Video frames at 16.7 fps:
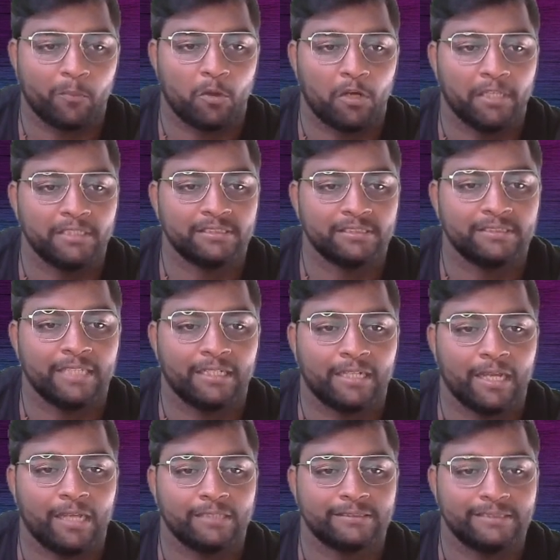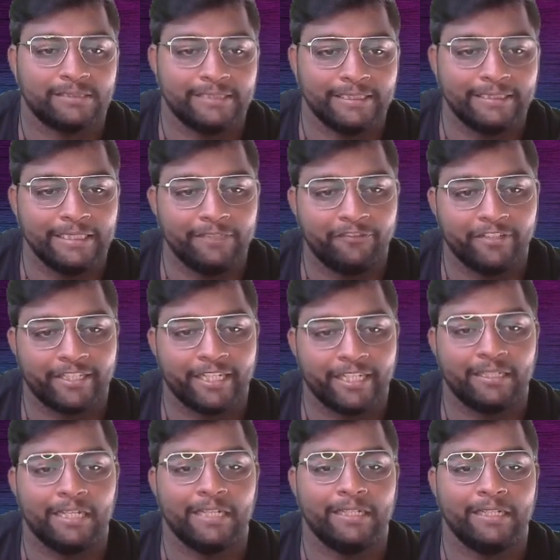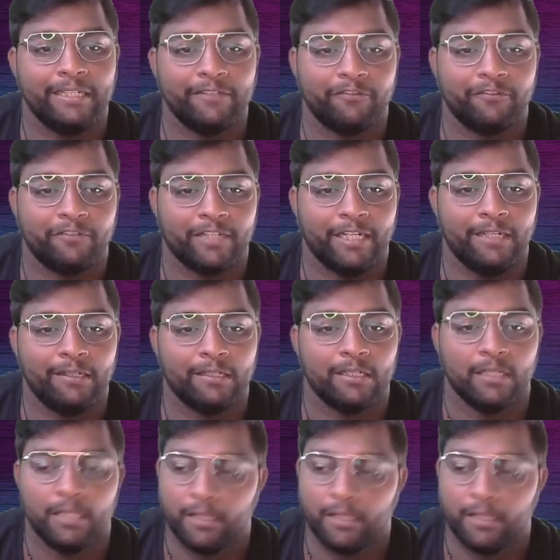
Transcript: points that are significantly different